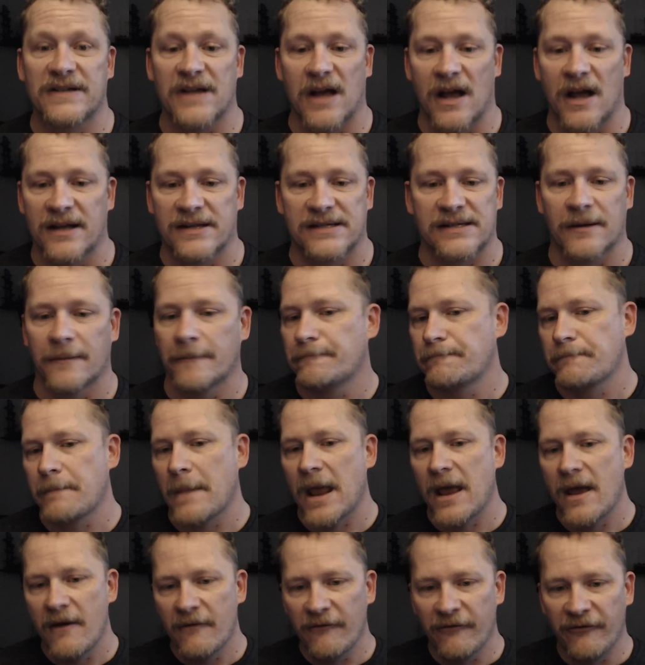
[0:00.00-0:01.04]
awesome,
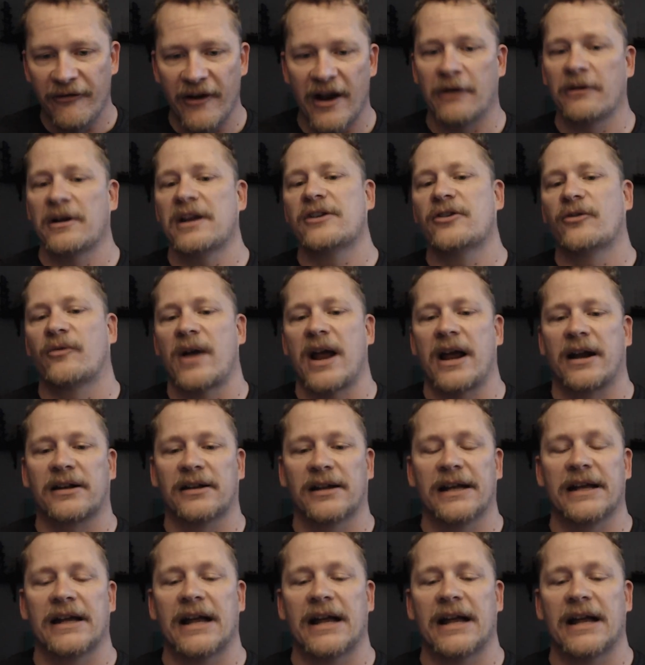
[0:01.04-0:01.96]
very directly.